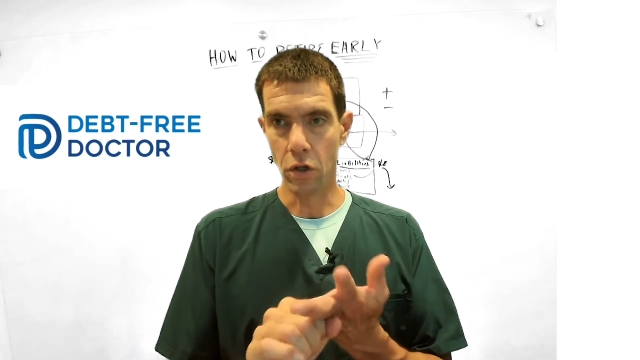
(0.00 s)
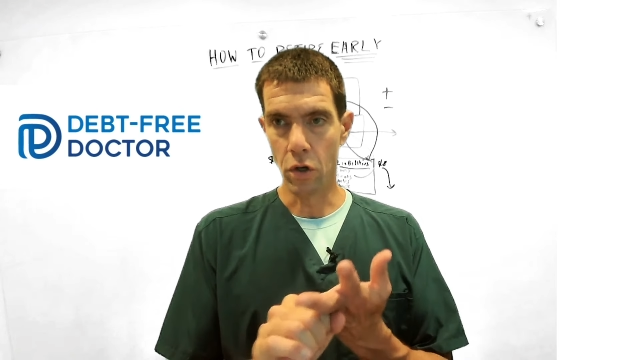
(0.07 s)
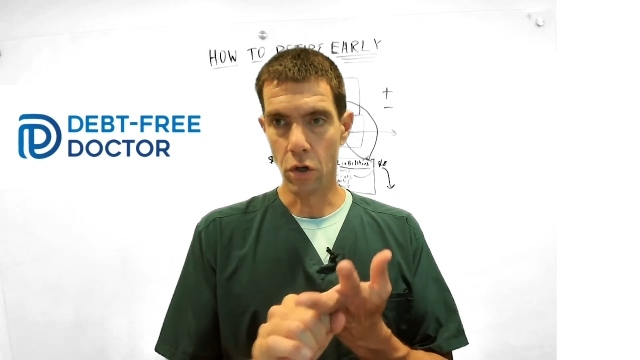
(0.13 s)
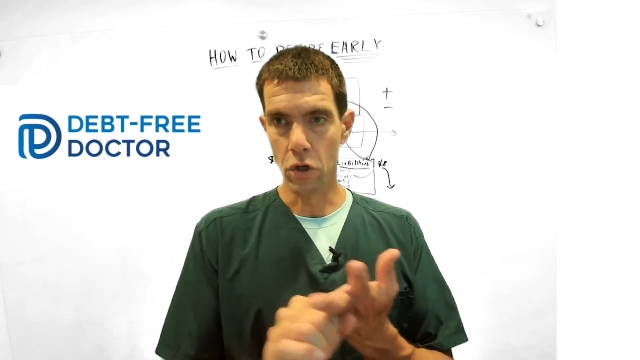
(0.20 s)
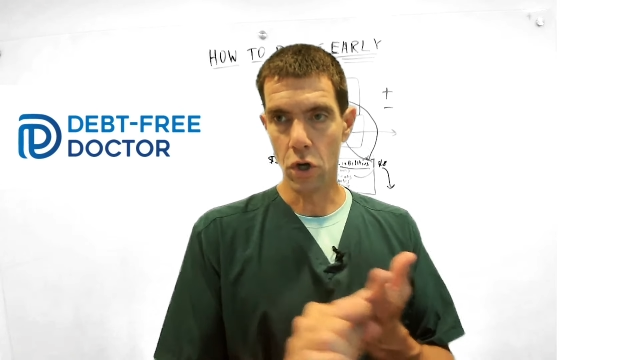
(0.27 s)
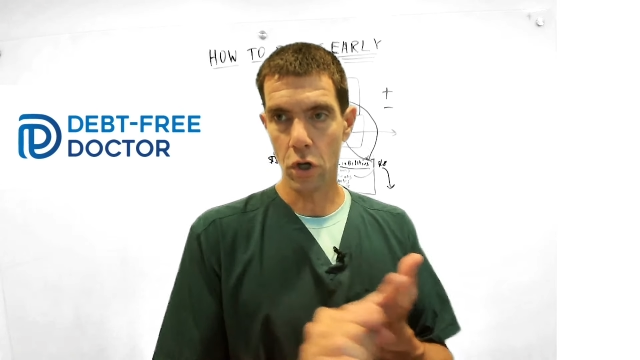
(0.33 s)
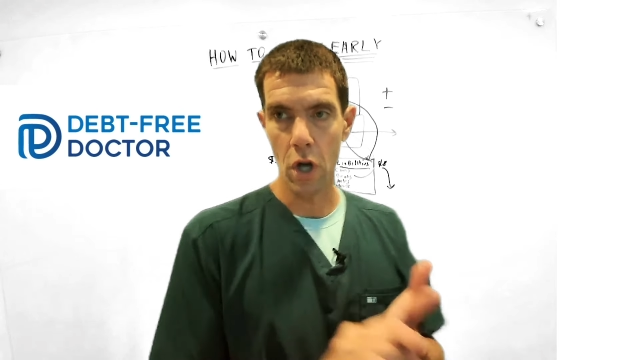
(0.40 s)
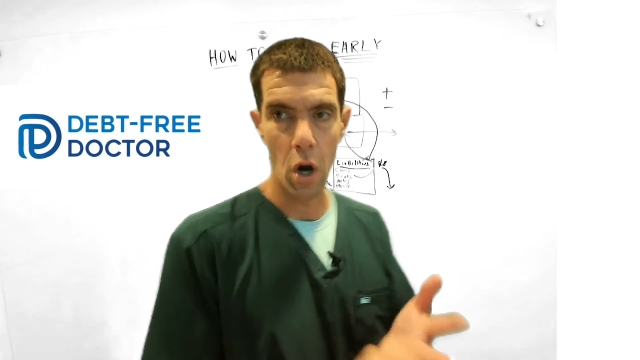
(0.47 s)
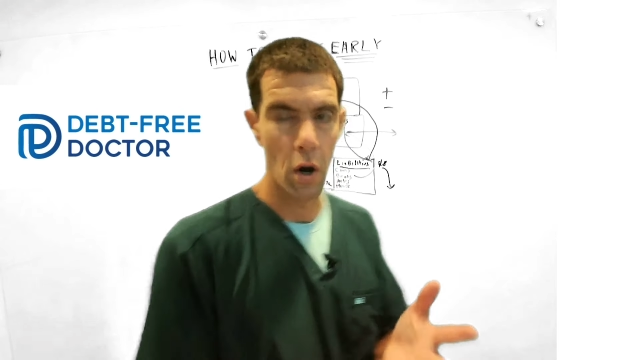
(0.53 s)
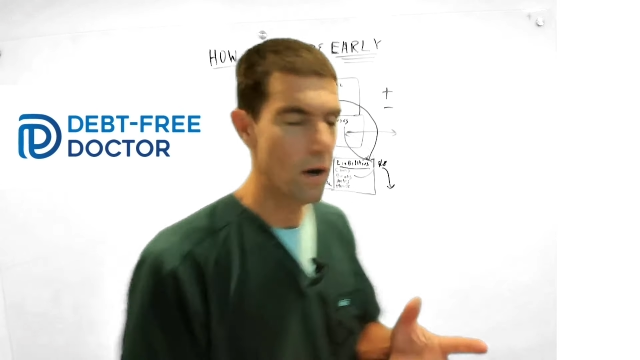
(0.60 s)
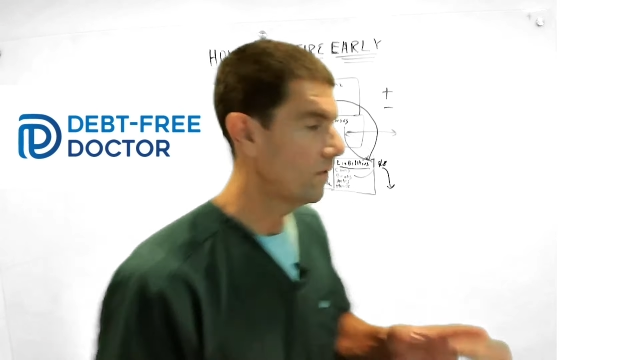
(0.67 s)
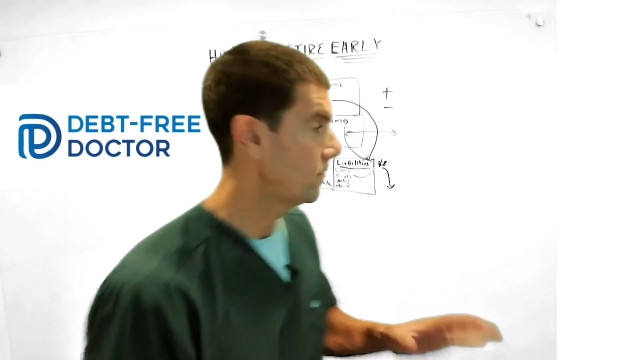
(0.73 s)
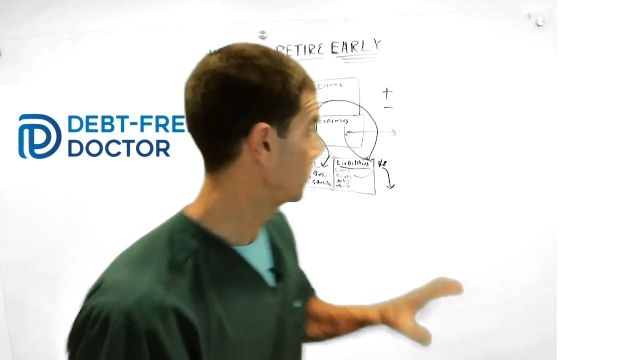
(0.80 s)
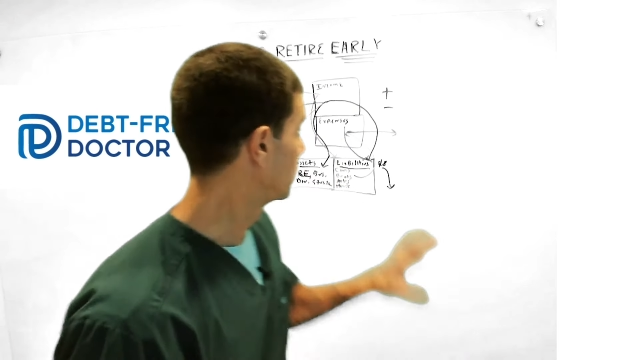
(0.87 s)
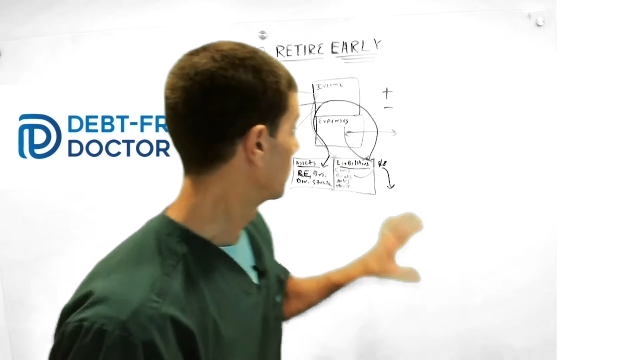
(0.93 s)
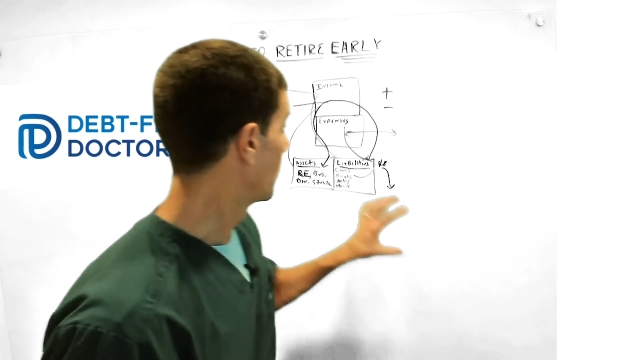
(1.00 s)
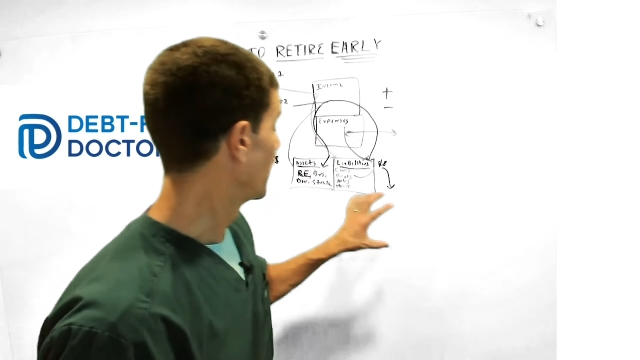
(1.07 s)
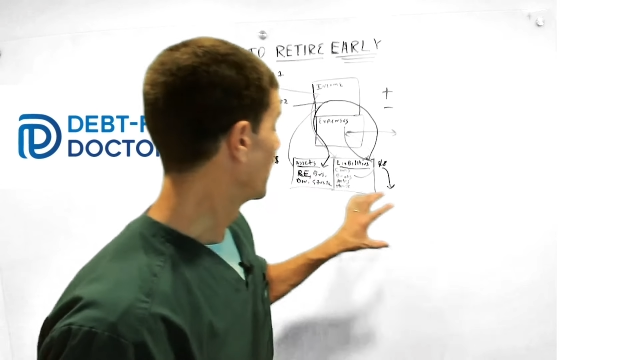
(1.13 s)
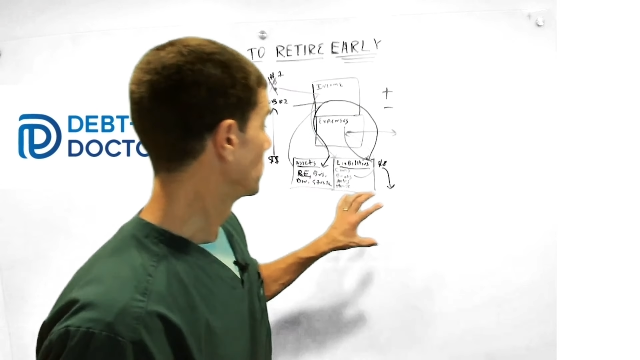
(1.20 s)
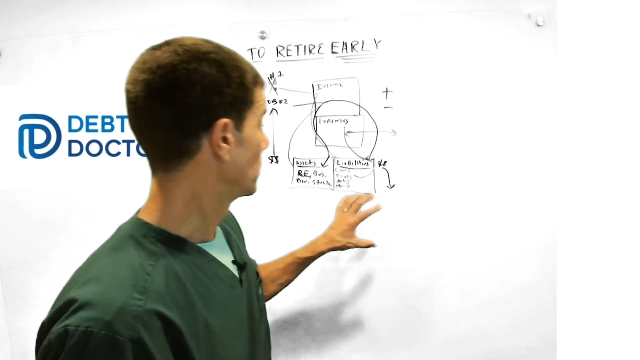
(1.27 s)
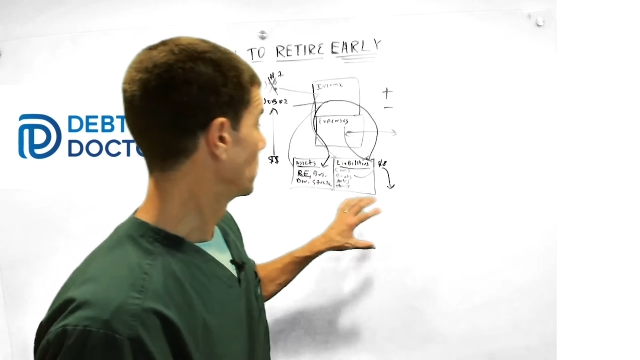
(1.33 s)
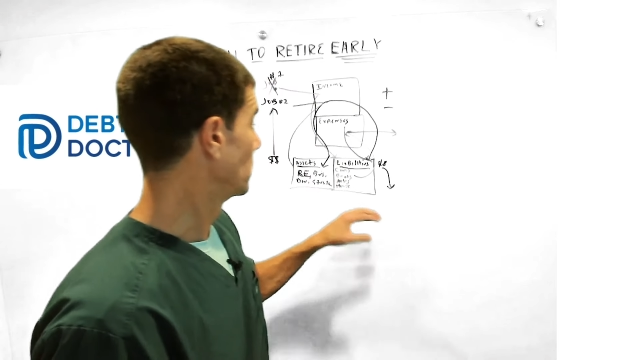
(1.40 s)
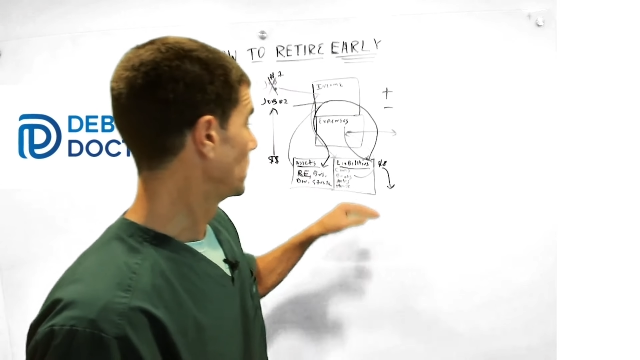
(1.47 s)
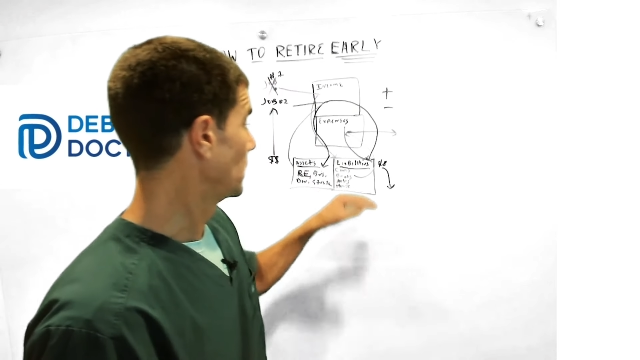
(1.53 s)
your, your current situation.